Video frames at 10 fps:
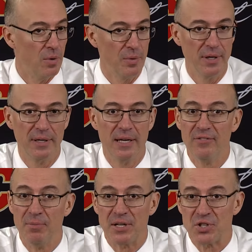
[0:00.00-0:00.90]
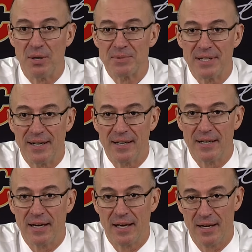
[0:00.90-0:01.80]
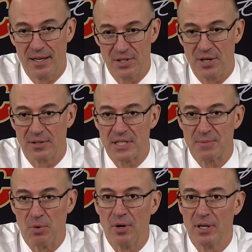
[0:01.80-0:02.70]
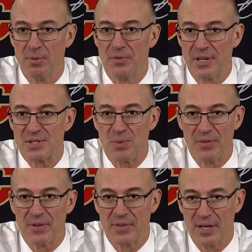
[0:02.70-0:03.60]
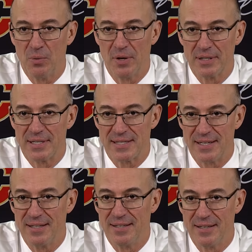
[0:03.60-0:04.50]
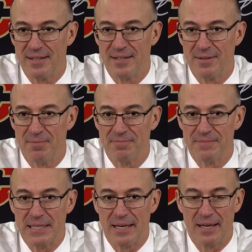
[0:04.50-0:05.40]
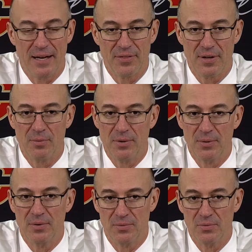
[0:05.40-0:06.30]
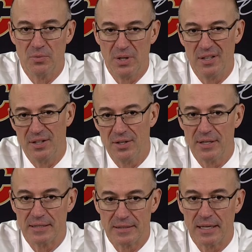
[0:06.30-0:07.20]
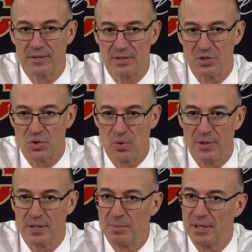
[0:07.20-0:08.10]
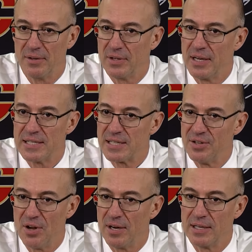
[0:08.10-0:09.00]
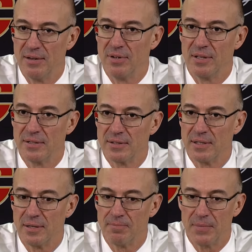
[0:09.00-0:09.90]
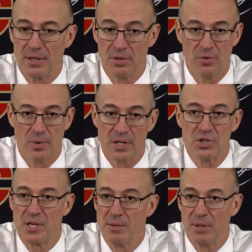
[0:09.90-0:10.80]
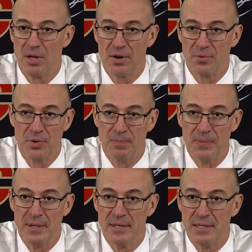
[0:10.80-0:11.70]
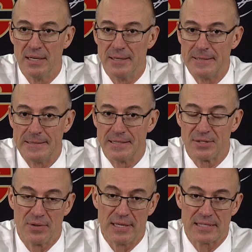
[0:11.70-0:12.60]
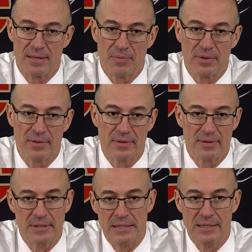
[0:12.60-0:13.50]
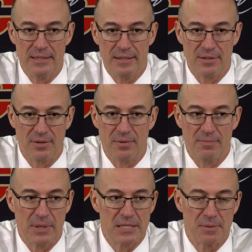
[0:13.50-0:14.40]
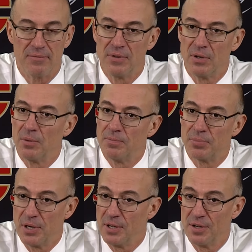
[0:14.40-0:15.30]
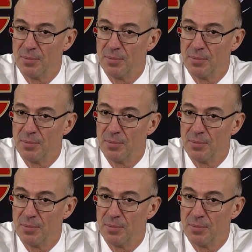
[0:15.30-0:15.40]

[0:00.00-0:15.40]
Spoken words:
Well, we didn't give much up tonight, and I talked this morning about that's one thing that I wanted to see. And I thought we were really good at controlling the middle of the ice and not giving a good rush team a lot of room. So that's something, you know, it makes me feel pretty good